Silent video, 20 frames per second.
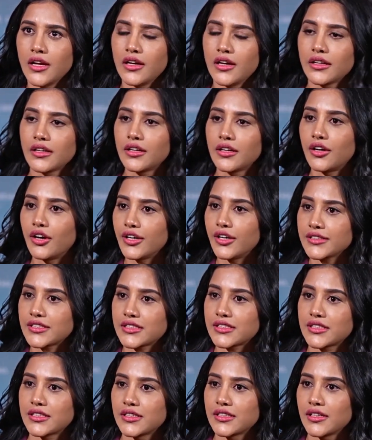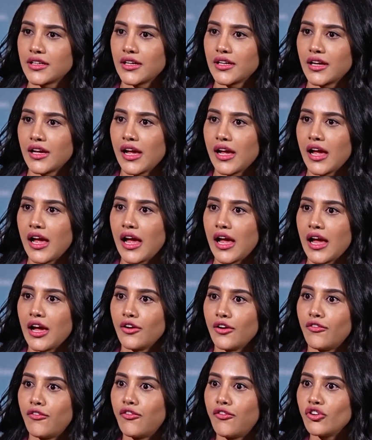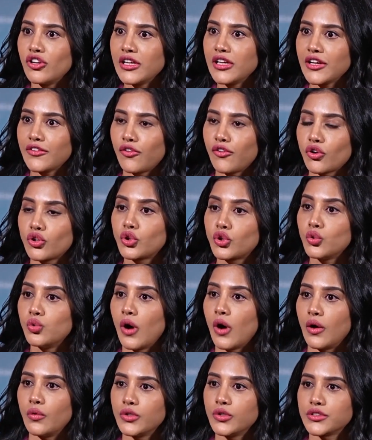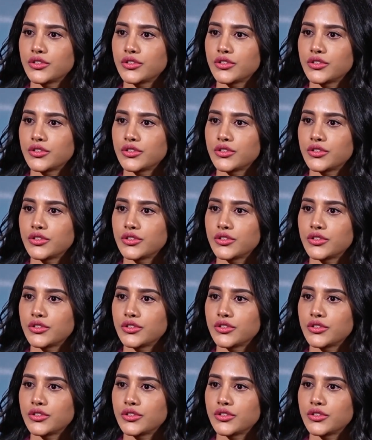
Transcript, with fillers: rehearsed. Fully. Fully for Fully. two hours